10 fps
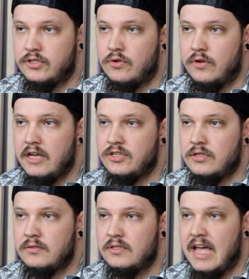
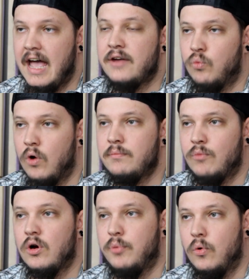creation to add 1
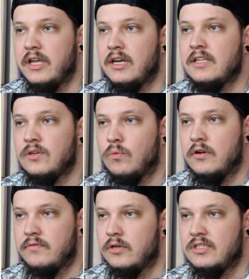more point into one
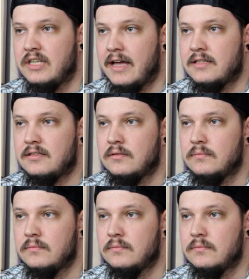of those stats.